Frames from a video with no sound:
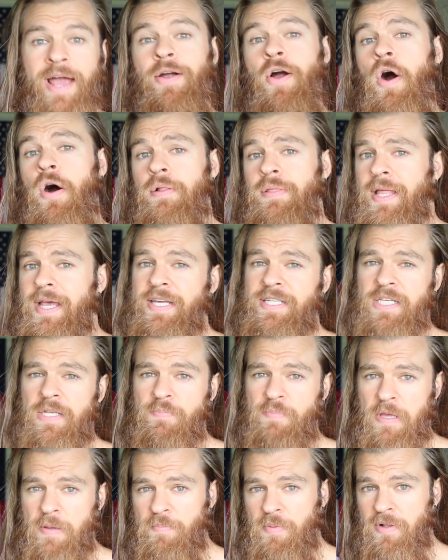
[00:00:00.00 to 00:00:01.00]
I call
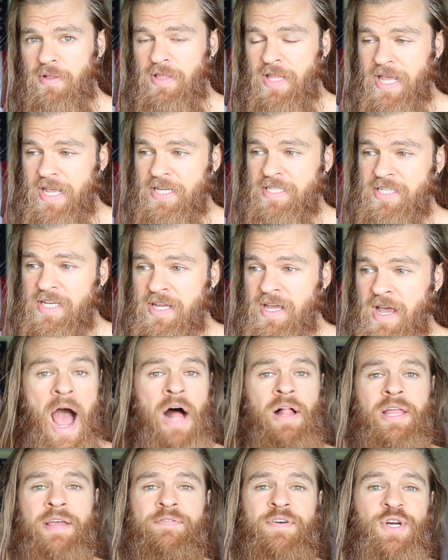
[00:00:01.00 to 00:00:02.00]
lazy people lazy.
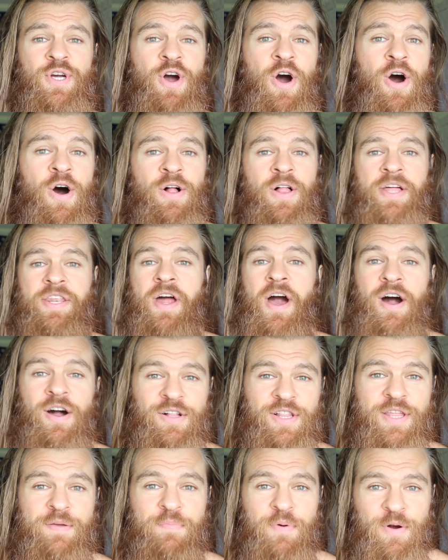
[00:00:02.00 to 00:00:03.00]
I'll even call an ugly